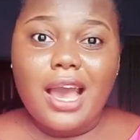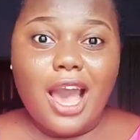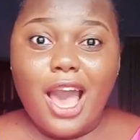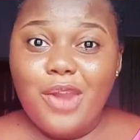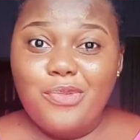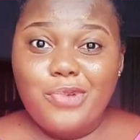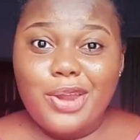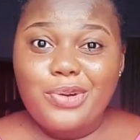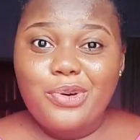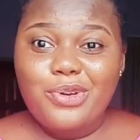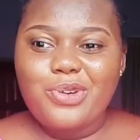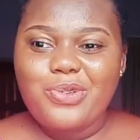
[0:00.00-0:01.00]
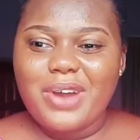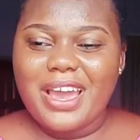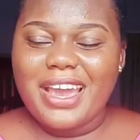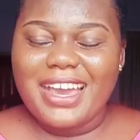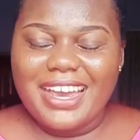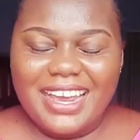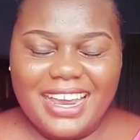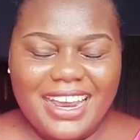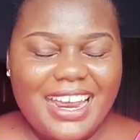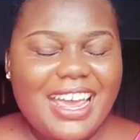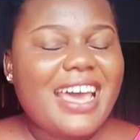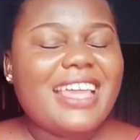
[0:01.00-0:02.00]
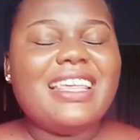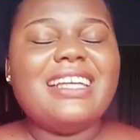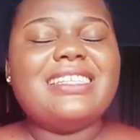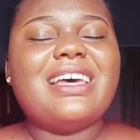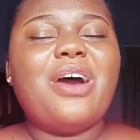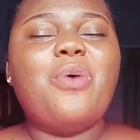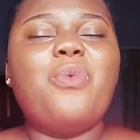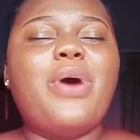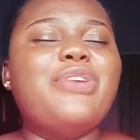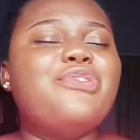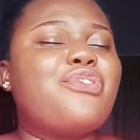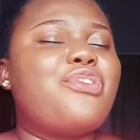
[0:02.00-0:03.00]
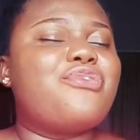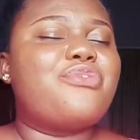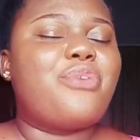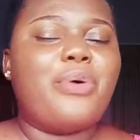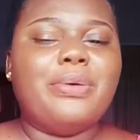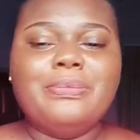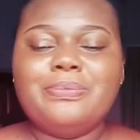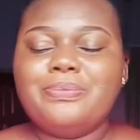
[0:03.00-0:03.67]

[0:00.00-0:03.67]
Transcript: How do I know you were? That's how one draw